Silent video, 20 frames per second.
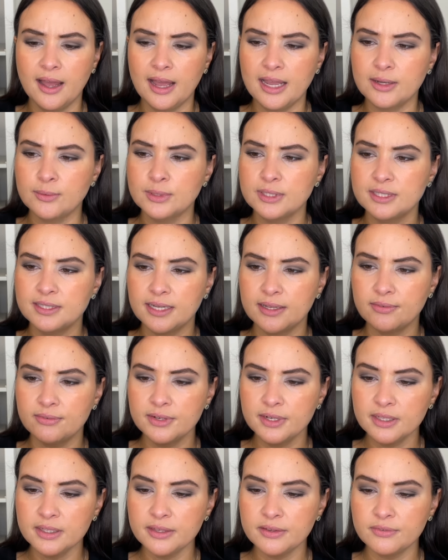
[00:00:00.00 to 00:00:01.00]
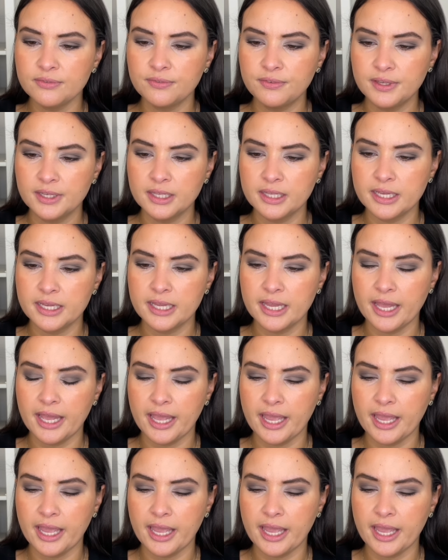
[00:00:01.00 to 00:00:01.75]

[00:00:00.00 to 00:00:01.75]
I was definitely feeling